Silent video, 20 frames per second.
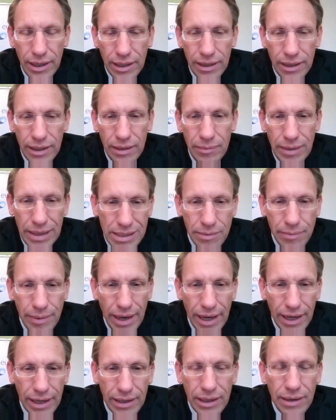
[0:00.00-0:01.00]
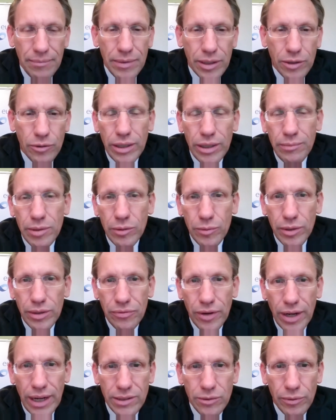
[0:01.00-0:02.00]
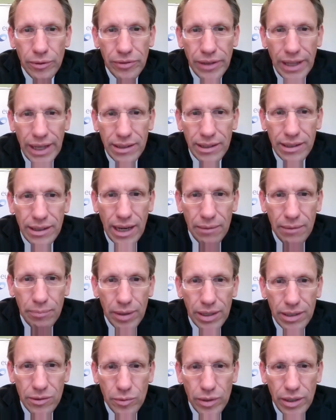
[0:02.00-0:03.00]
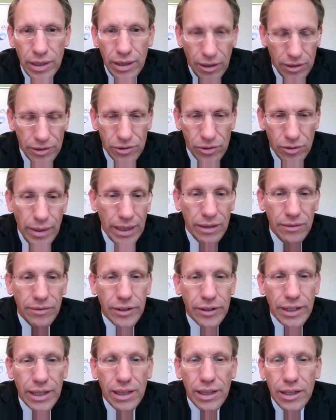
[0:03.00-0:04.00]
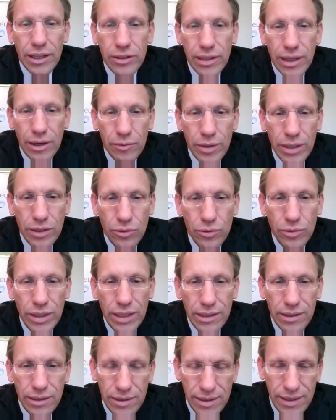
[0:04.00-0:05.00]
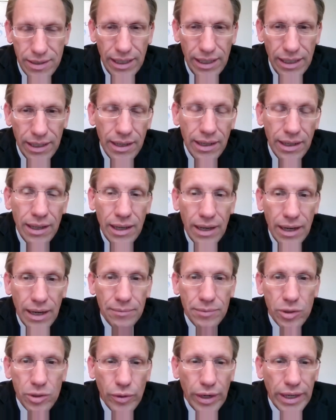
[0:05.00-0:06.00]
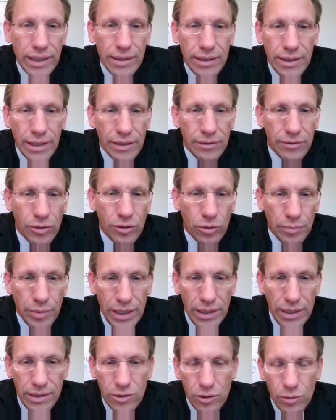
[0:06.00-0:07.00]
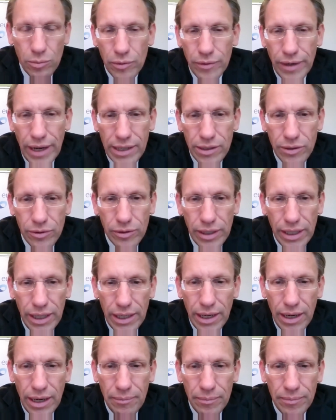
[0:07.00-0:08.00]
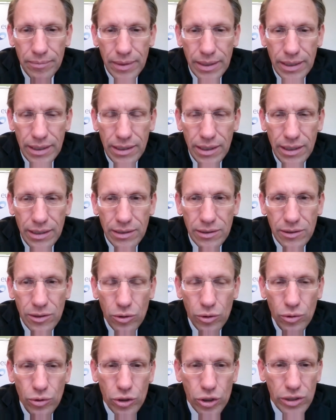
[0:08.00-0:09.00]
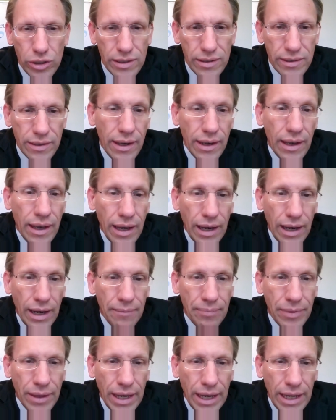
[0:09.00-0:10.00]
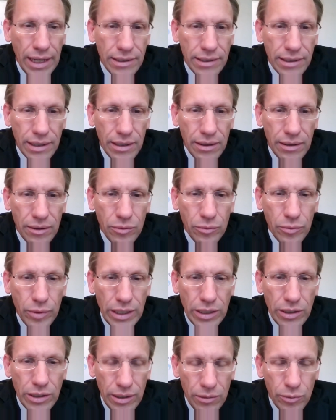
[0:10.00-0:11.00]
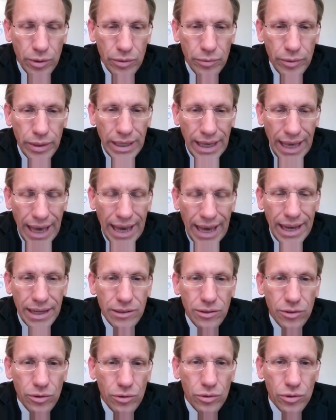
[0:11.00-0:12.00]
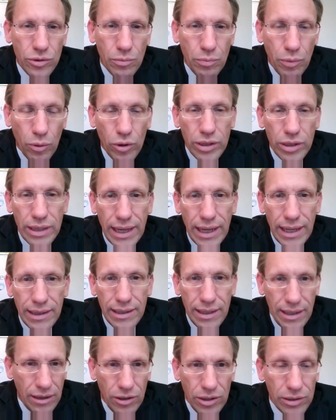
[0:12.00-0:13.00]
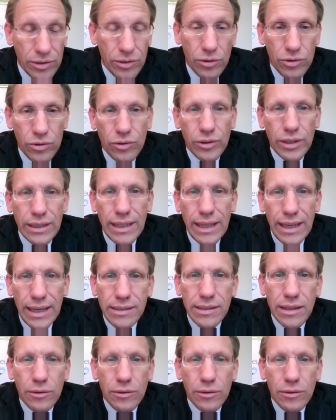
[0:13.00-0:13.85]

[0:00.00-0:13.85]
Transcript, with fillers: the Meseberg um, agreement with France reflected that because we also made it very clear that we do need to see um, strengthening of European supervisory institutions um, and uh, we did what we can to support that then also during the ESA